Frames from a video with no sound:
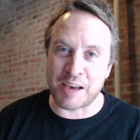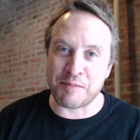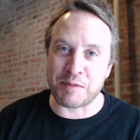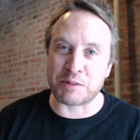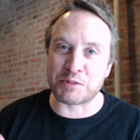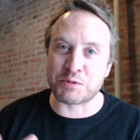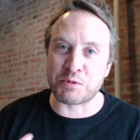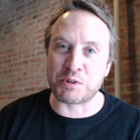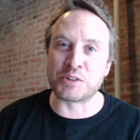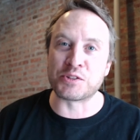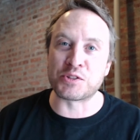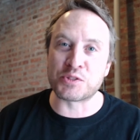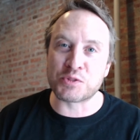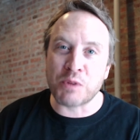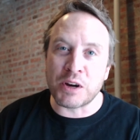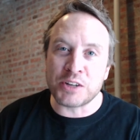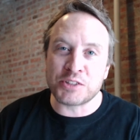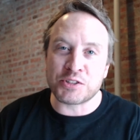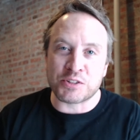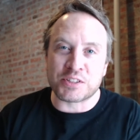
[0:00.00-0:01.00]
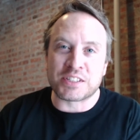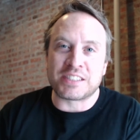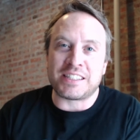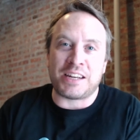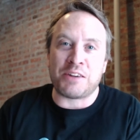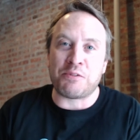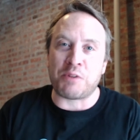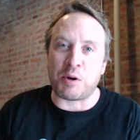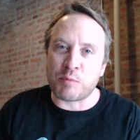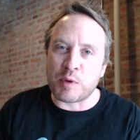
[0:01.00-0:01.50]
But I was wearing sweatshirts because I
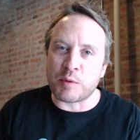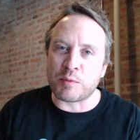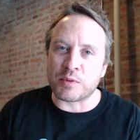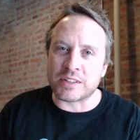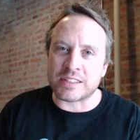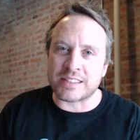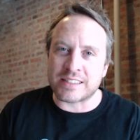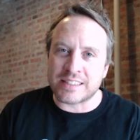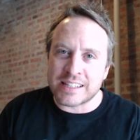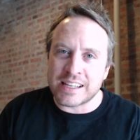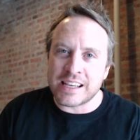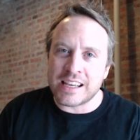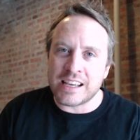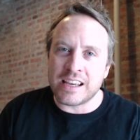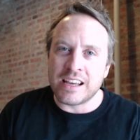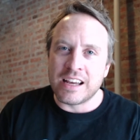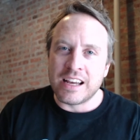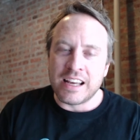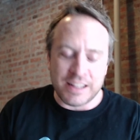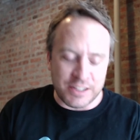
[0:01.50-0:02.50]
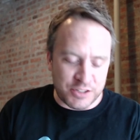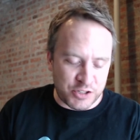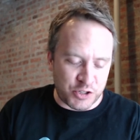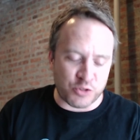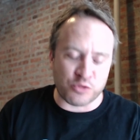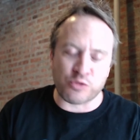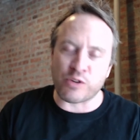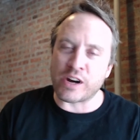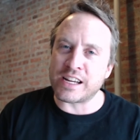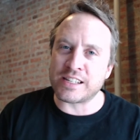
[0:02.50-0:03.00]
didn't want people to see this
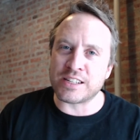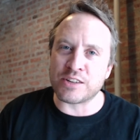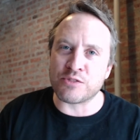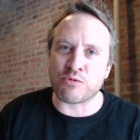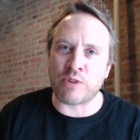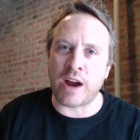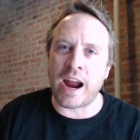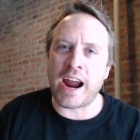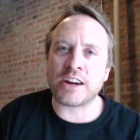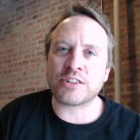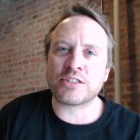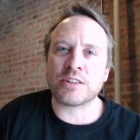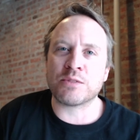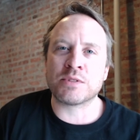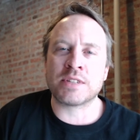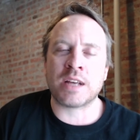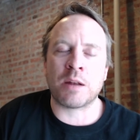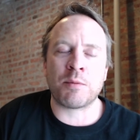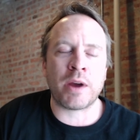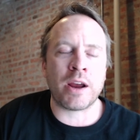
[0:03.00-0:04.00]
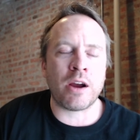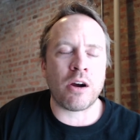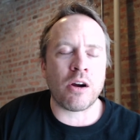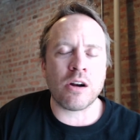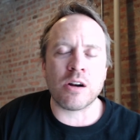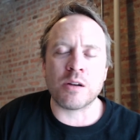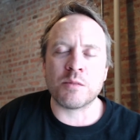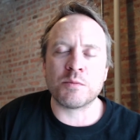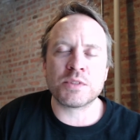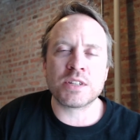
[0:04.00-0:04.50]
crazy rash that was on my
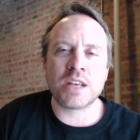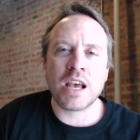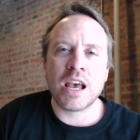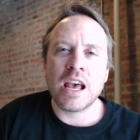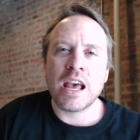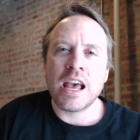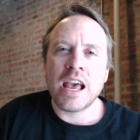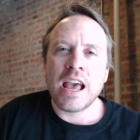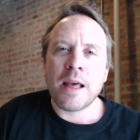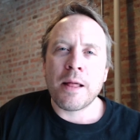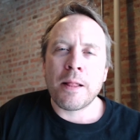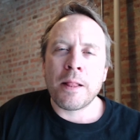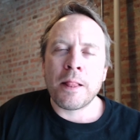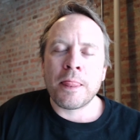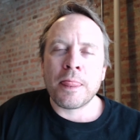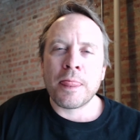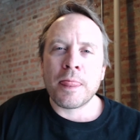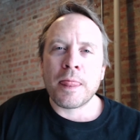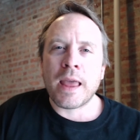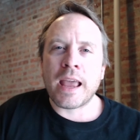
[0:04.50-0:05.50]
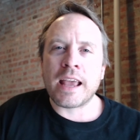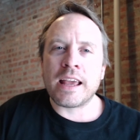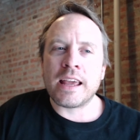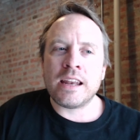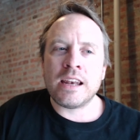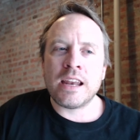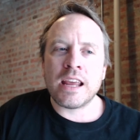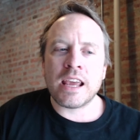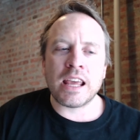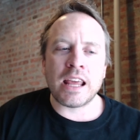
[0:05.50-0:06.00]
arms.
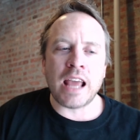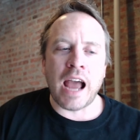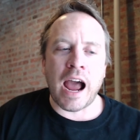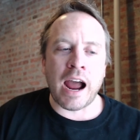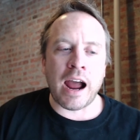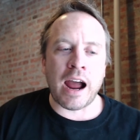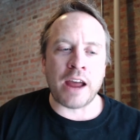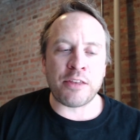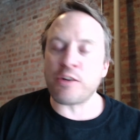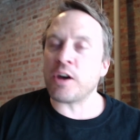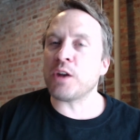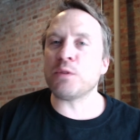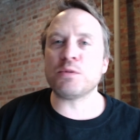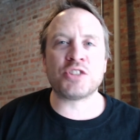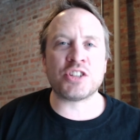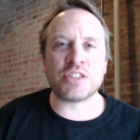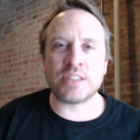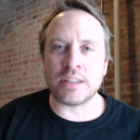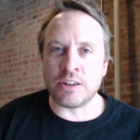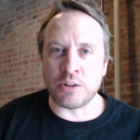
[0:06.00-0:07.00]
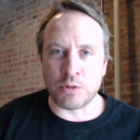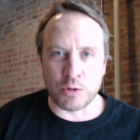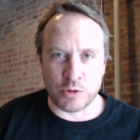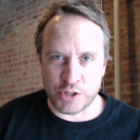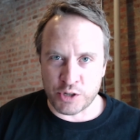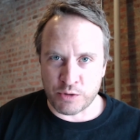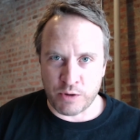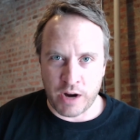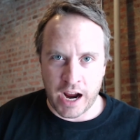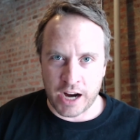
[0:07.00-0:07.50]
And I thought it was just an
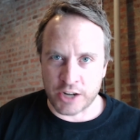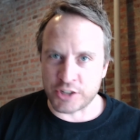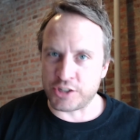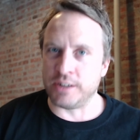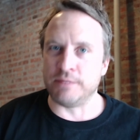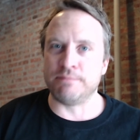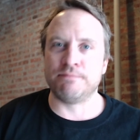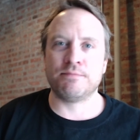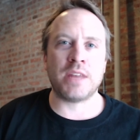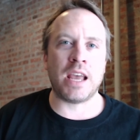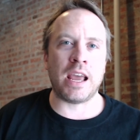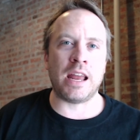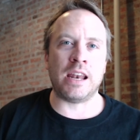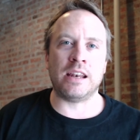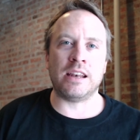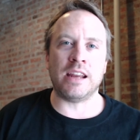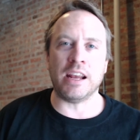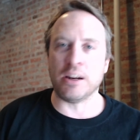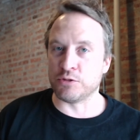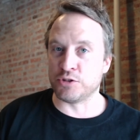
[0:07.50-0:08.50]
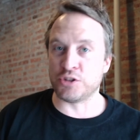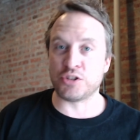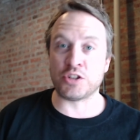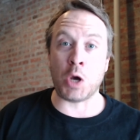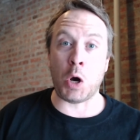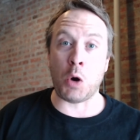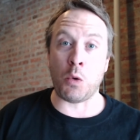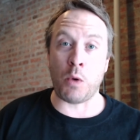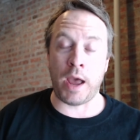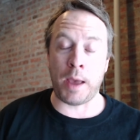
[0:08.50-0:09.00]
allergic reaction and it'll just
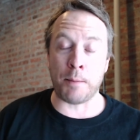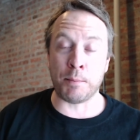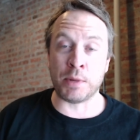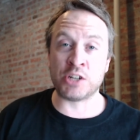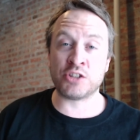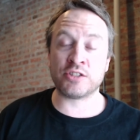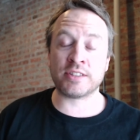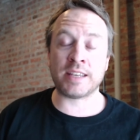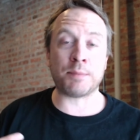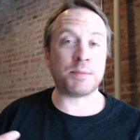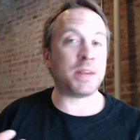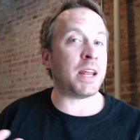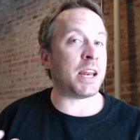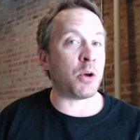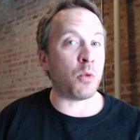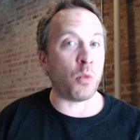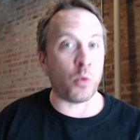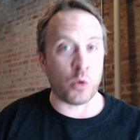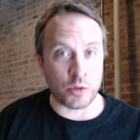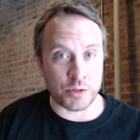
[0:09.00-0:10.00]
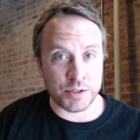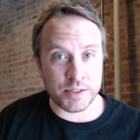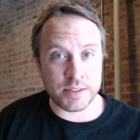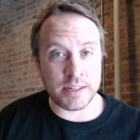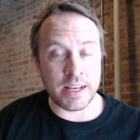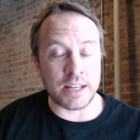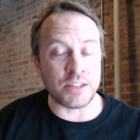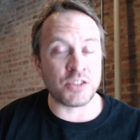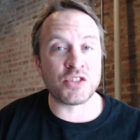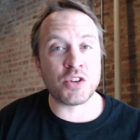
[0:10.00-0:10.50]
go away. But it just kept getting
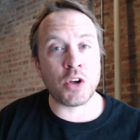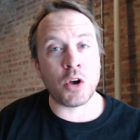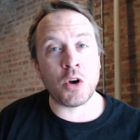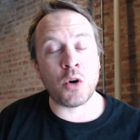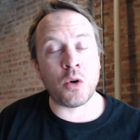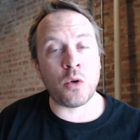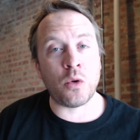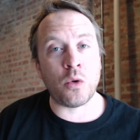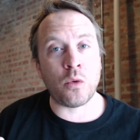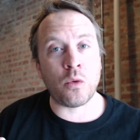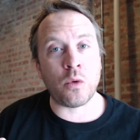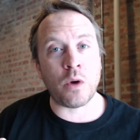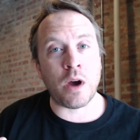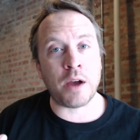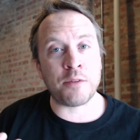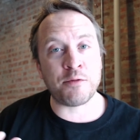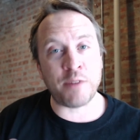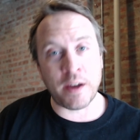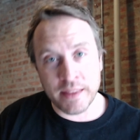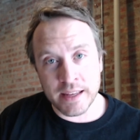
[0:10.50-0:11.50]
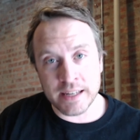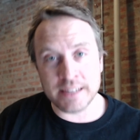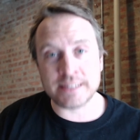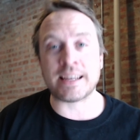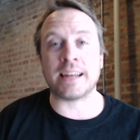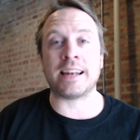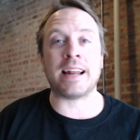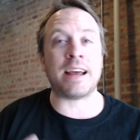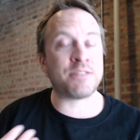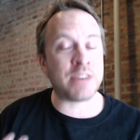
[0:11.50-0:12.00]
worse. And so I finally
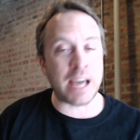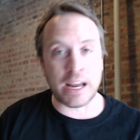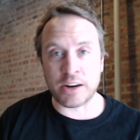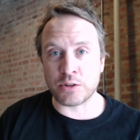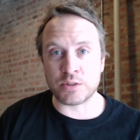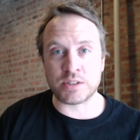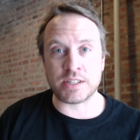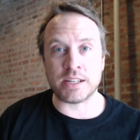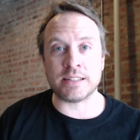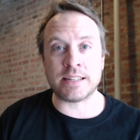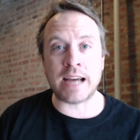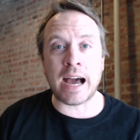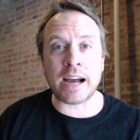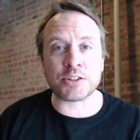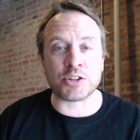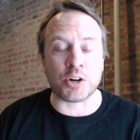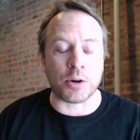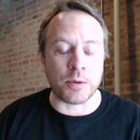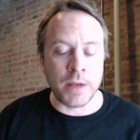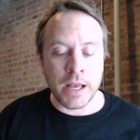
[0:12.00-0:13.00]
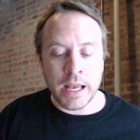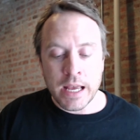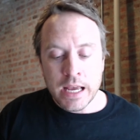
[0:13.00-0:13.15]
decided I've got to go see a doctor.